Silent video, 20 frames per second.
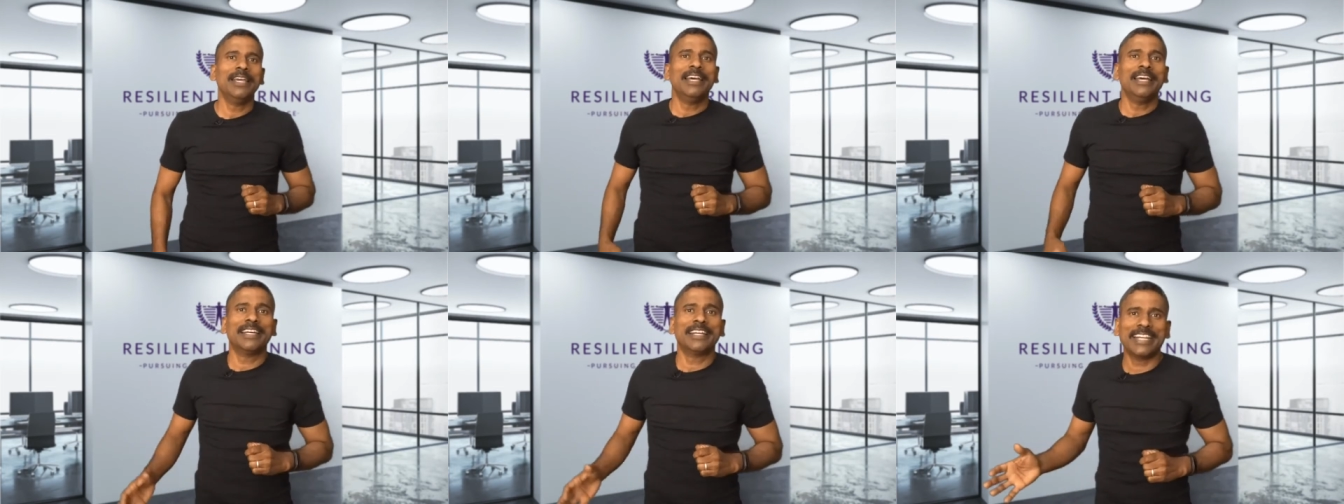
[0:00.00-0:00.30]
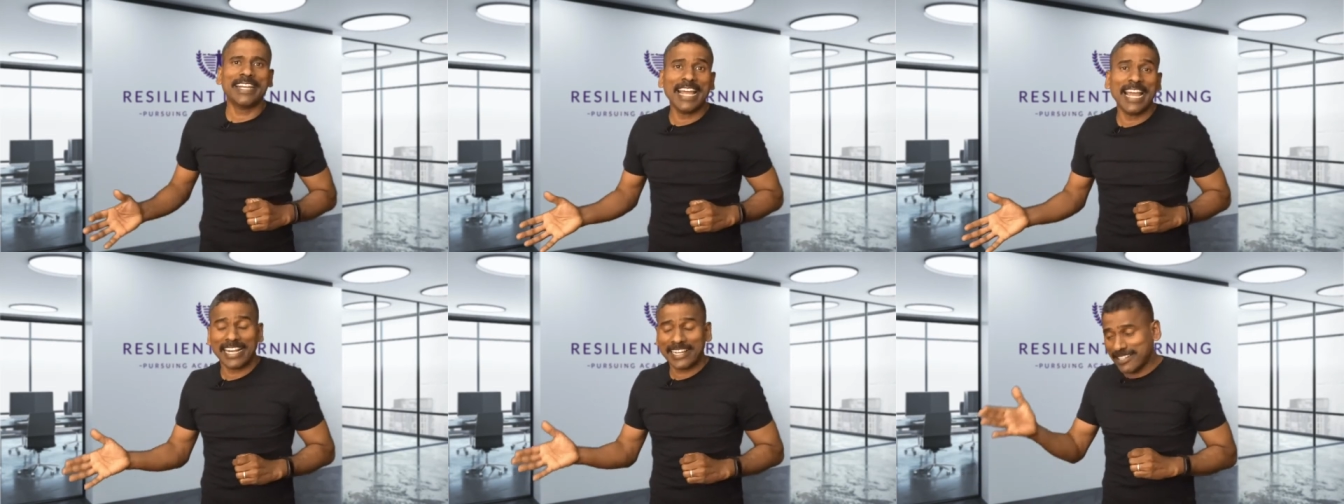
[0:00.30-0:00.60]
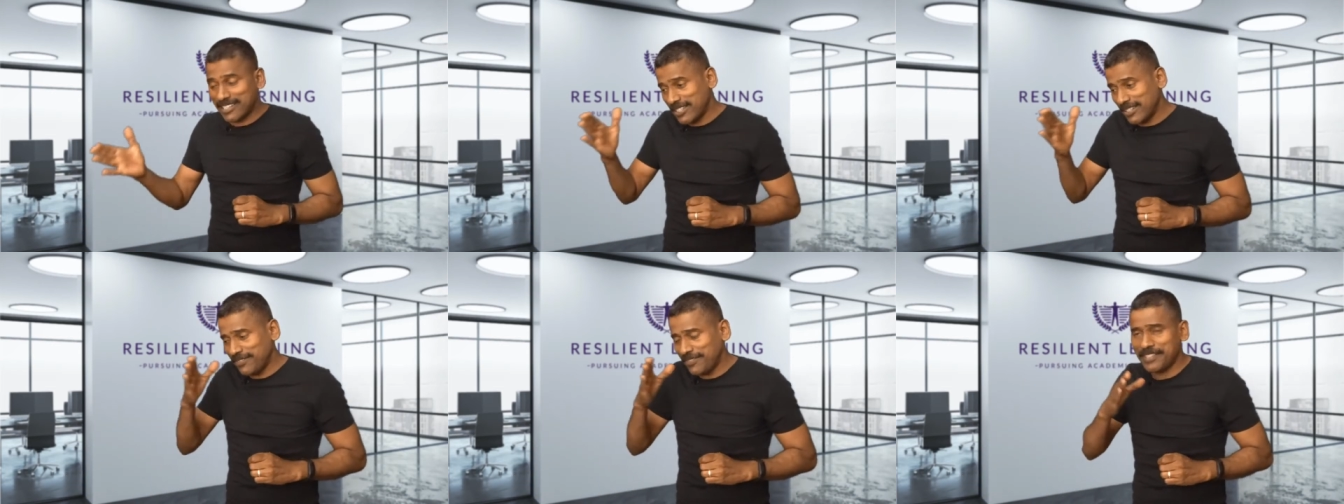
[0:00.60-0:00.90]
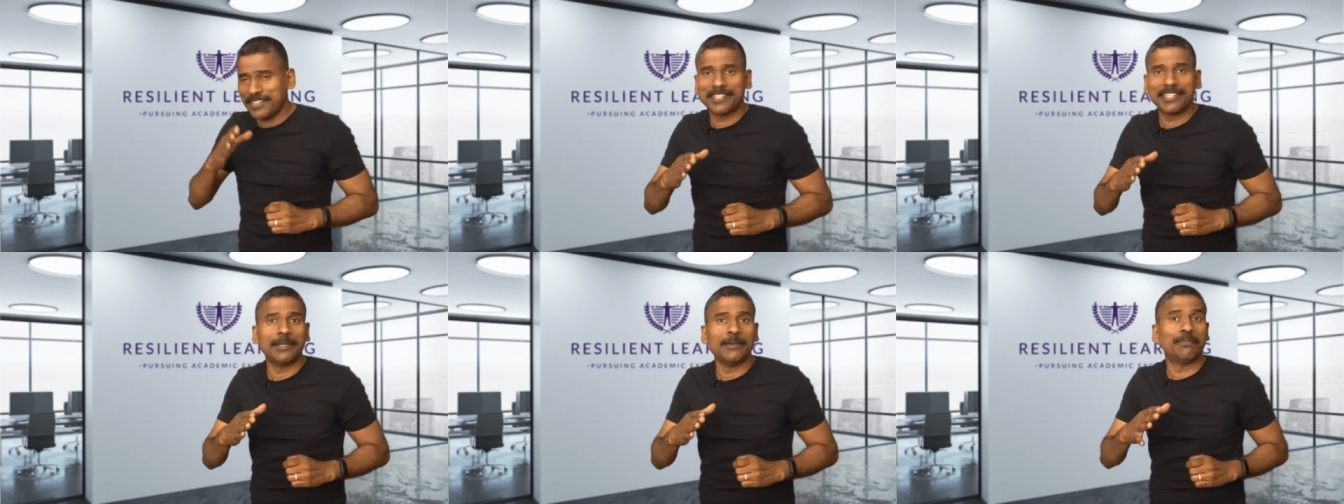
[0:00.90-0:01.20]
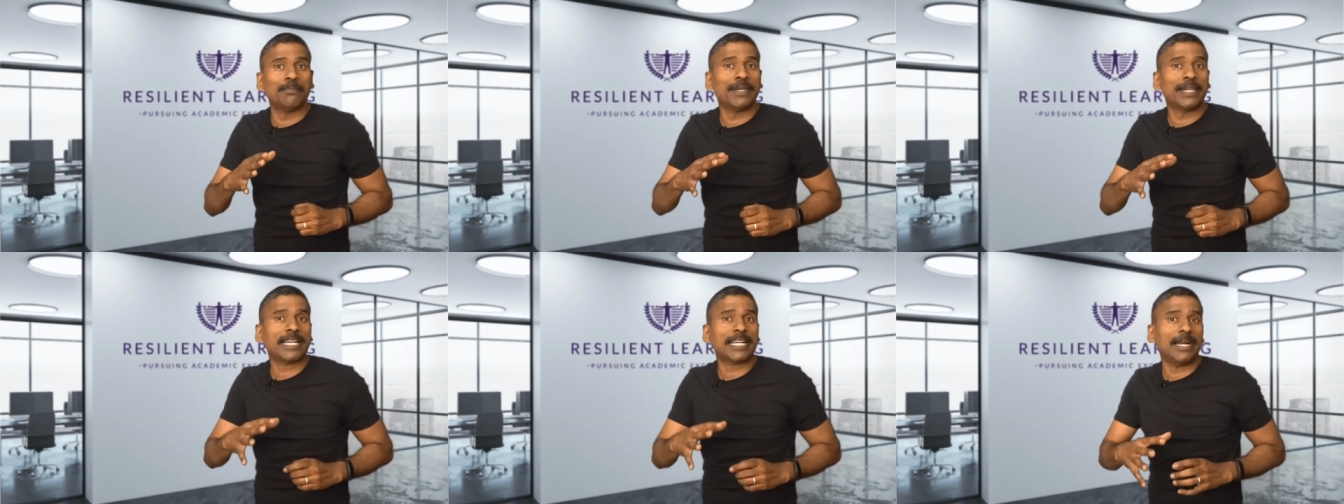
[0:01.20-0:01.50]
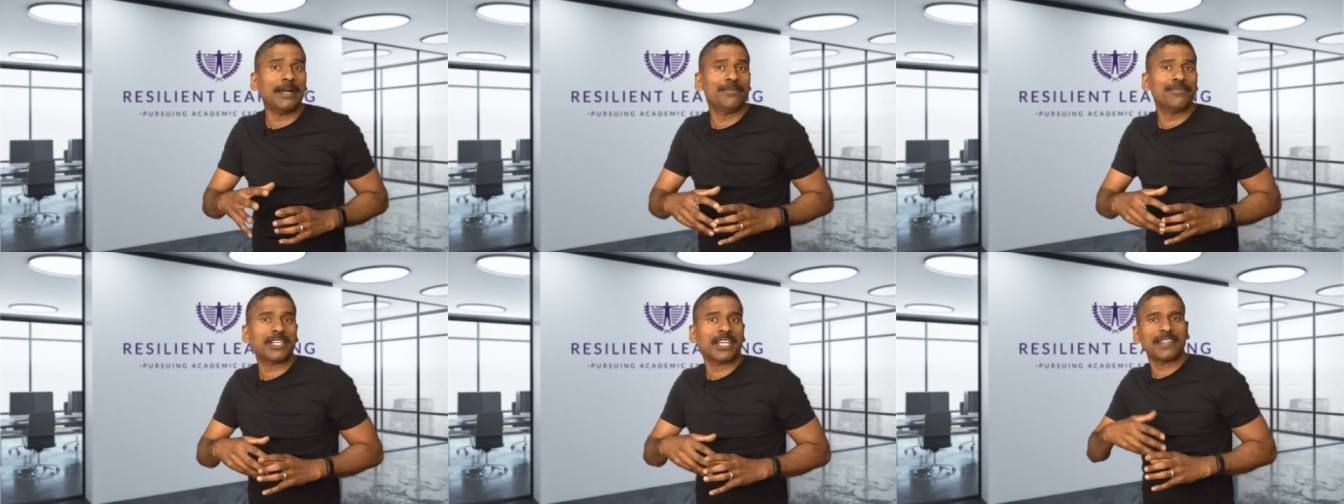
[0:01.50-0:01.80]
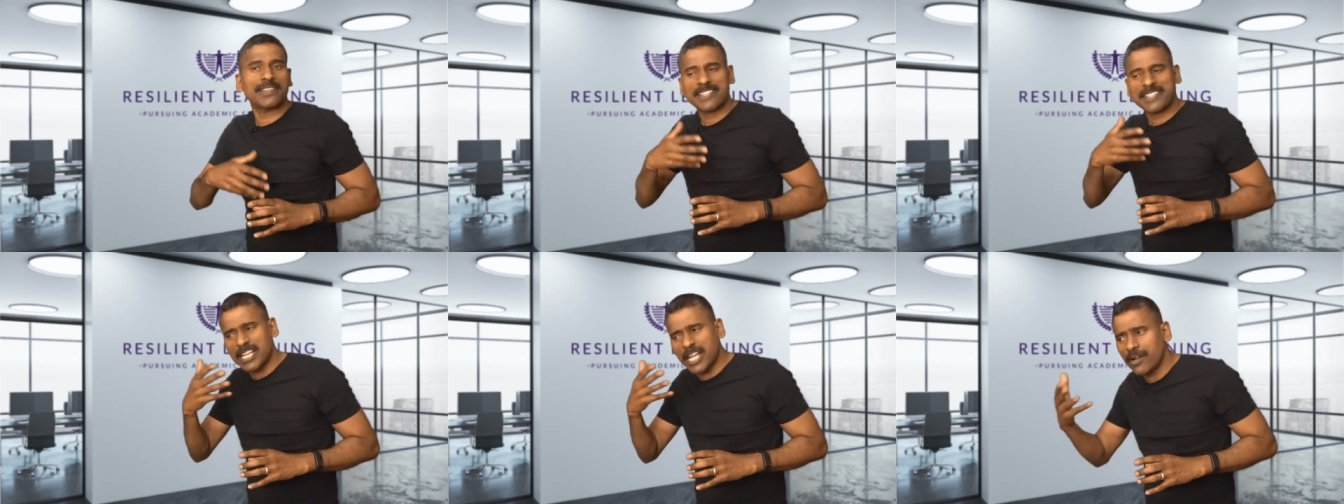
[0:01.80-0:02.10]
Reactivity becomes a
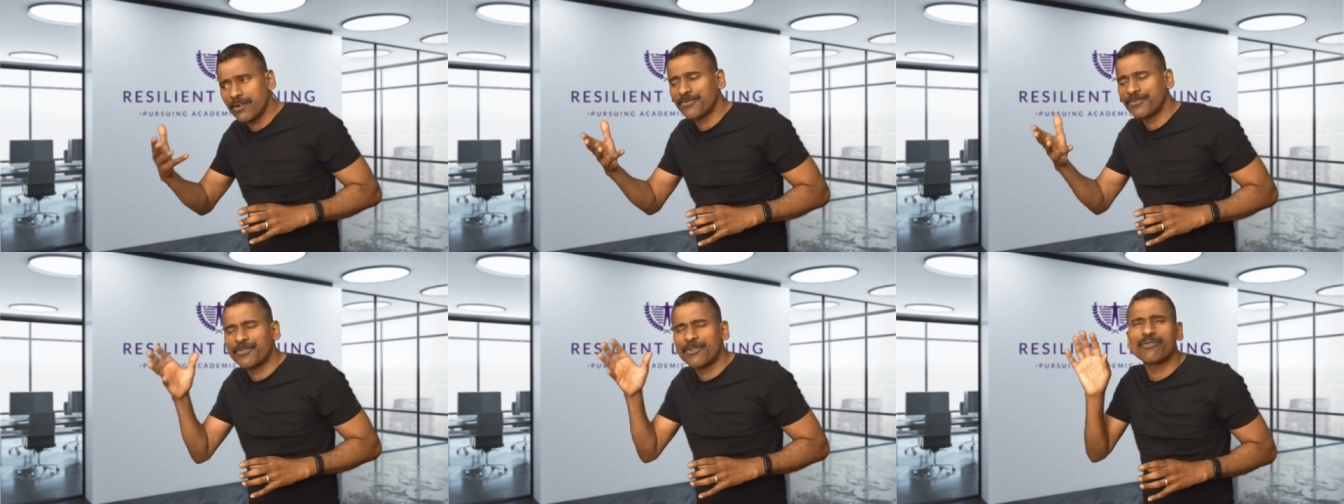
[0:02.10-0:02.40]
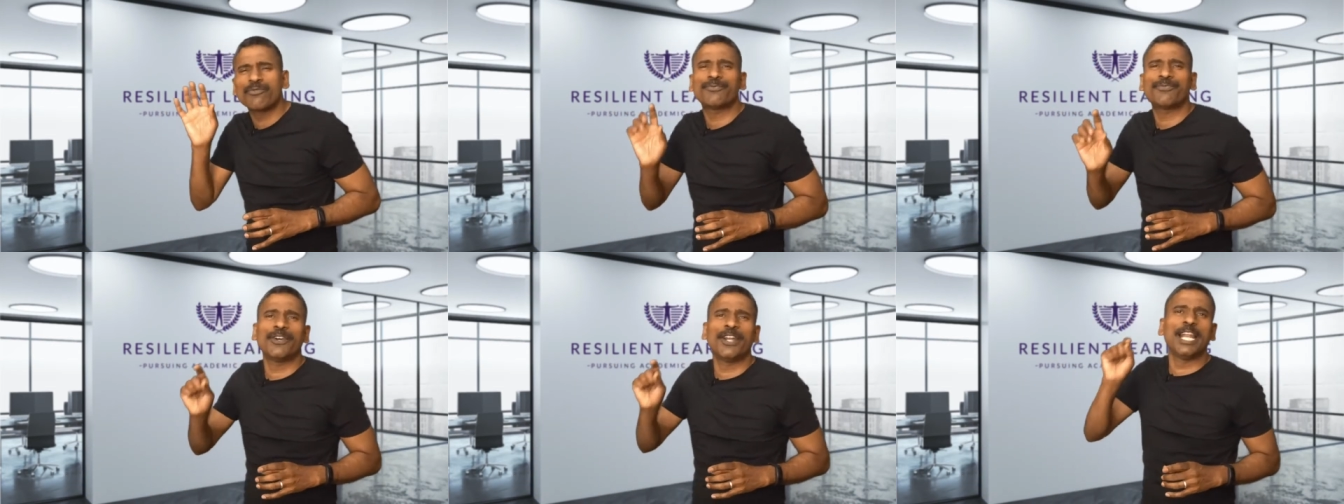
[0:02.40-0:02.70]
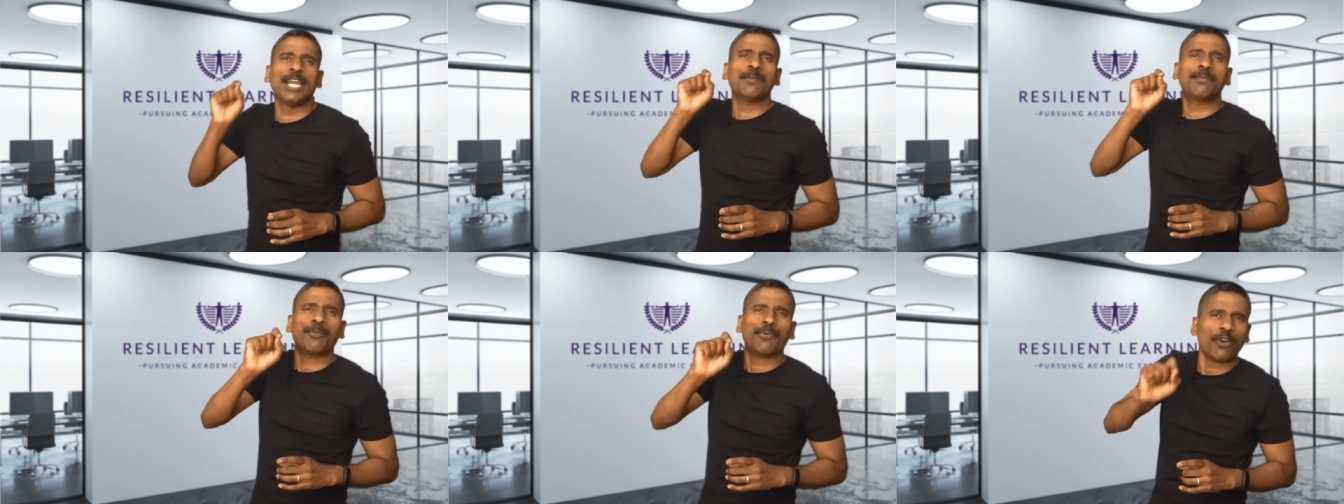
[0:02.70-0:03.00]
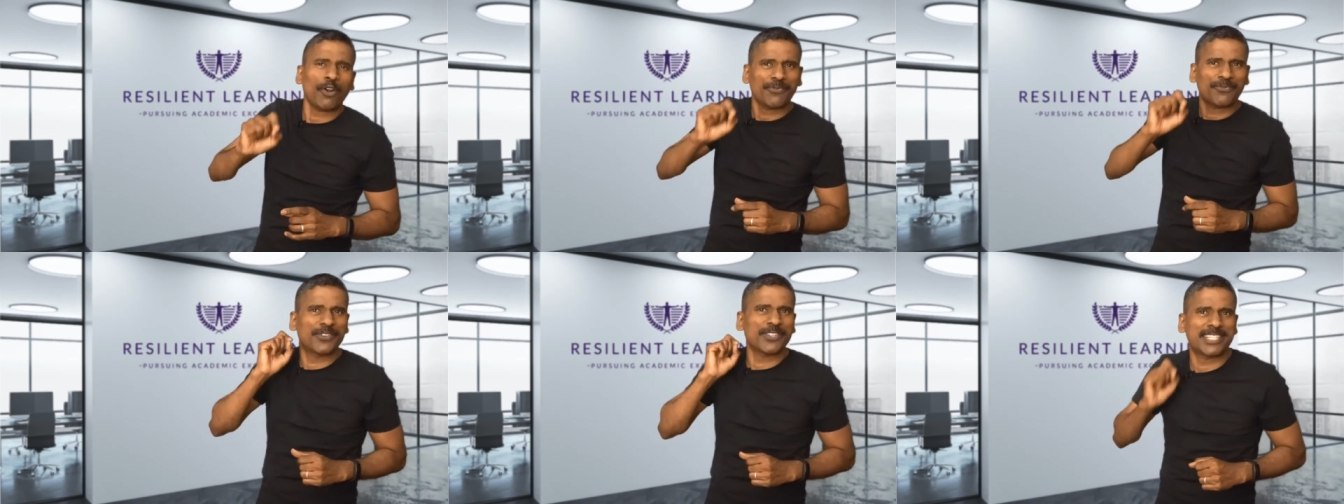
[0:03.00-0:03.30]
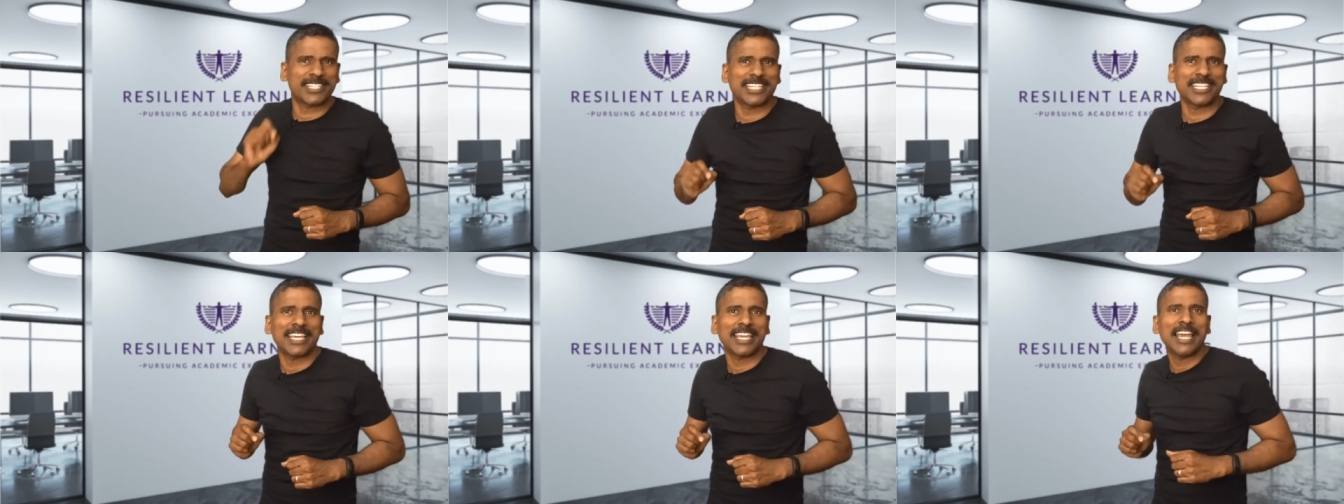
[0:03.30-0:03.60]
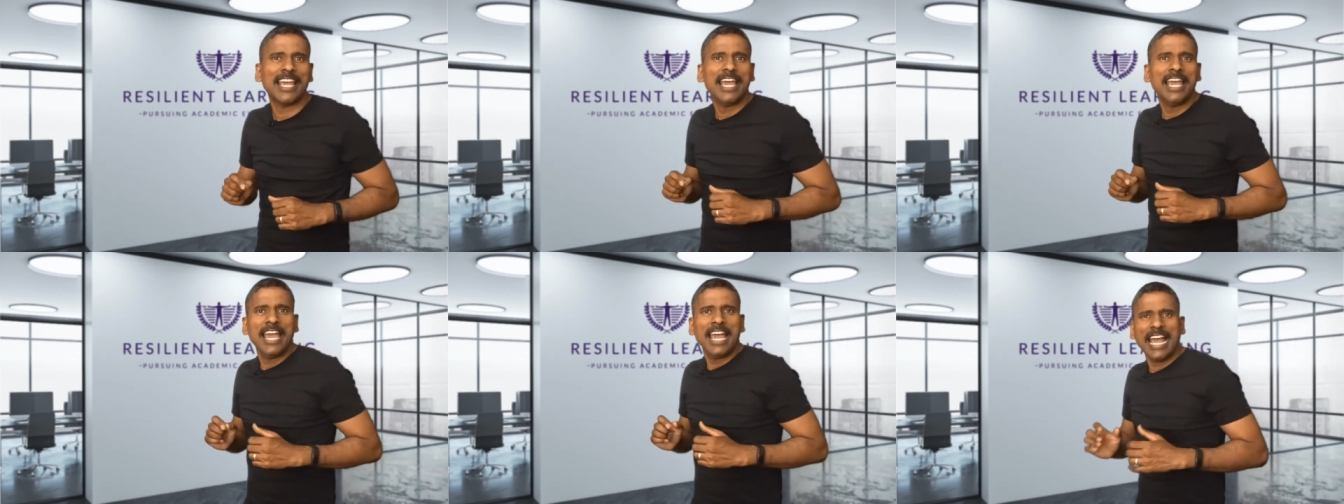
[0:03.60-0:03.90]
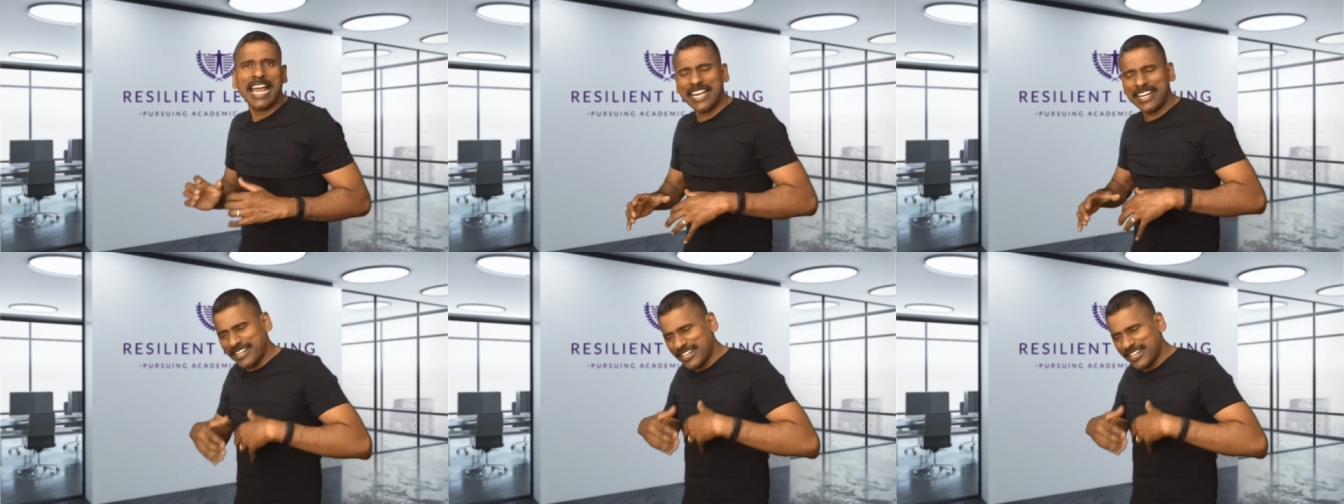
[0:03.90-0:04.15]
self-fulfilling prophecy, and